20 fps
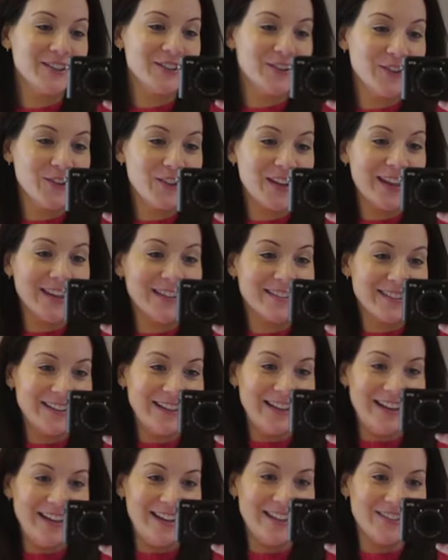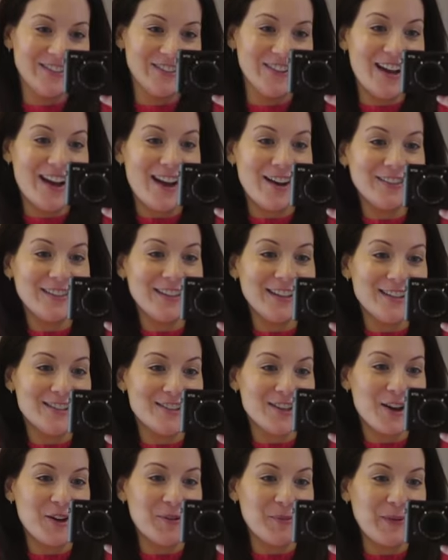to Italy to outlet
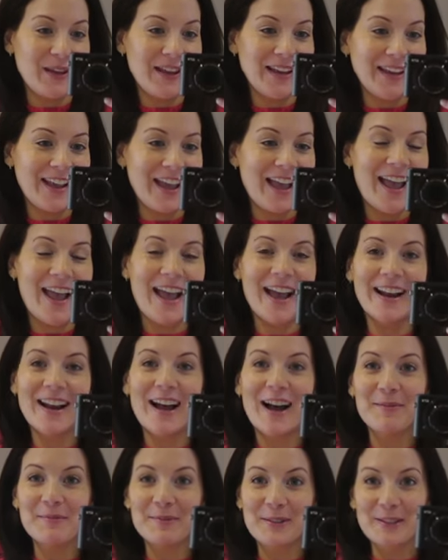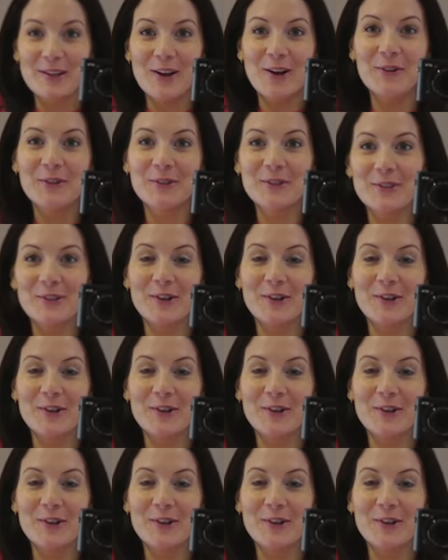shopping and I'm so